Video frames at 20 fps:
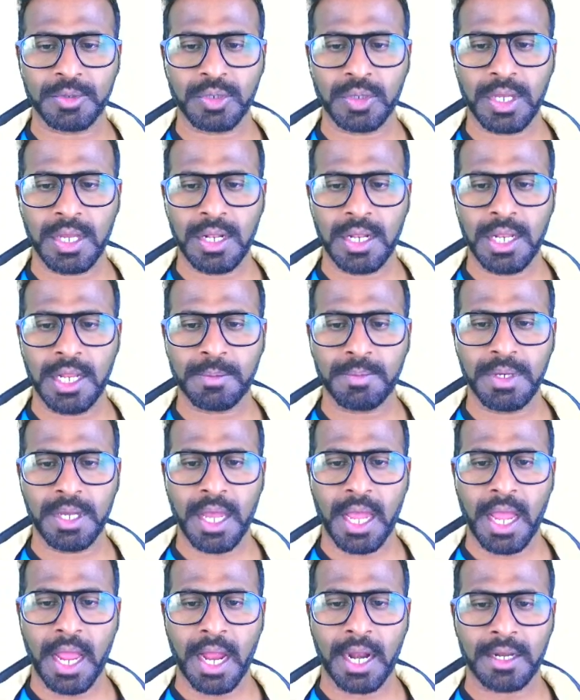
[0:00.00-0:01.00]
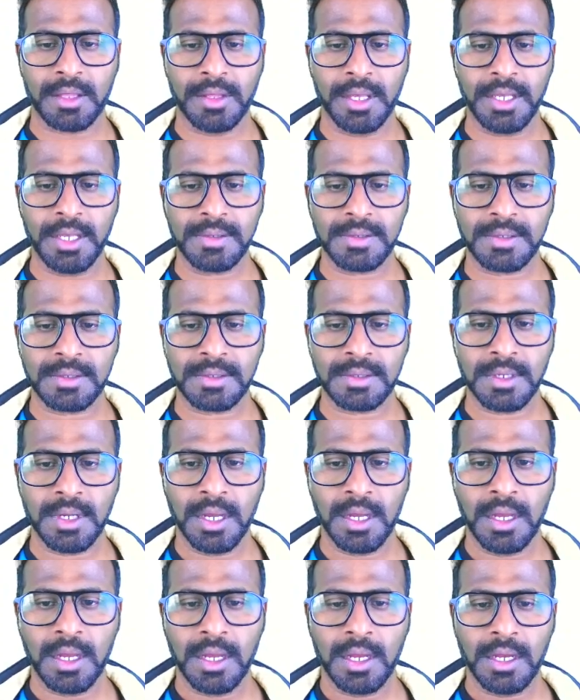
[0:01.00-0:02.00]
Okay, let me add this
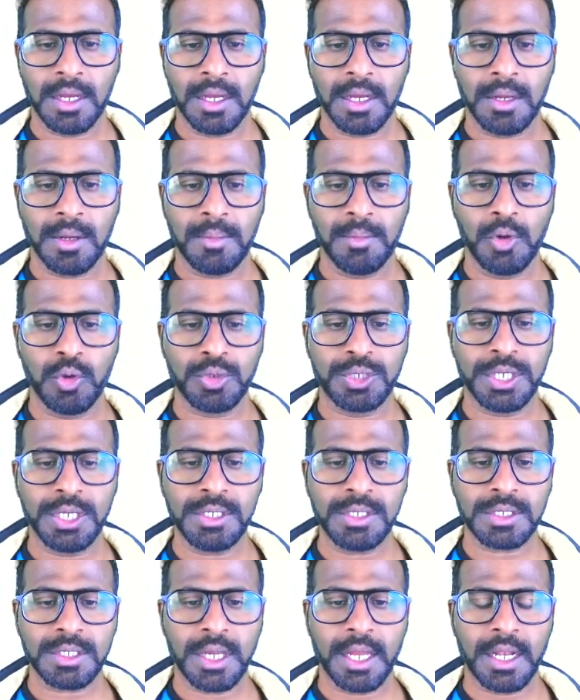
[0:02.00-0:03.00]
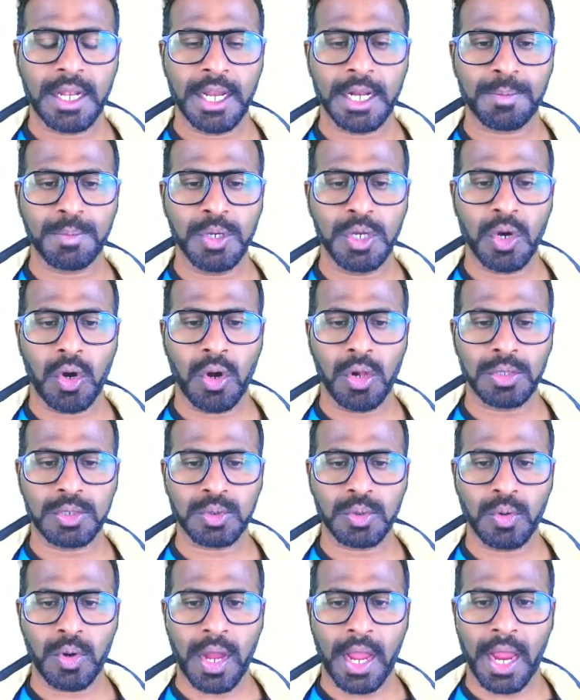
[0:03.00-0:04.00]
blue jeans and let me
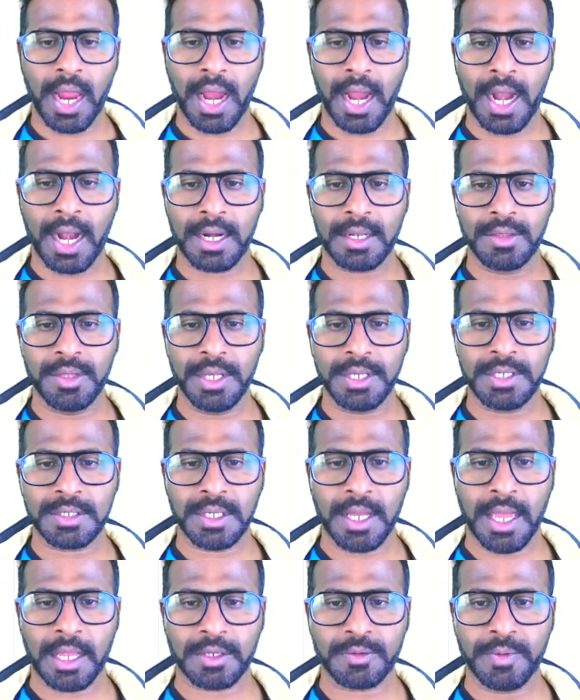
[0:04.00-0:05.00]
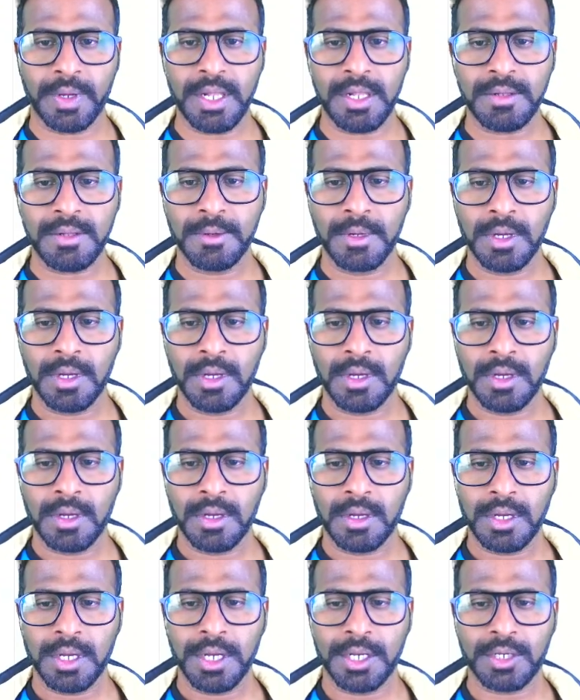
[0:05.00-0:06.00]
also add this as well
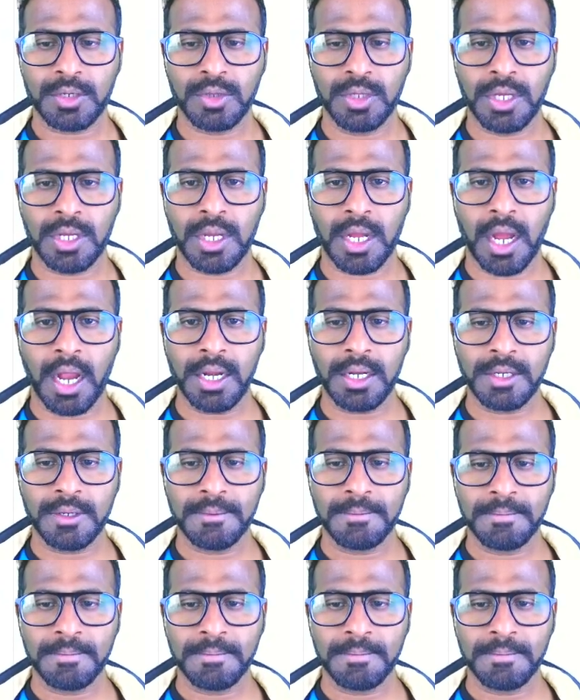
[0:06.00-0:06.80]
into the cart,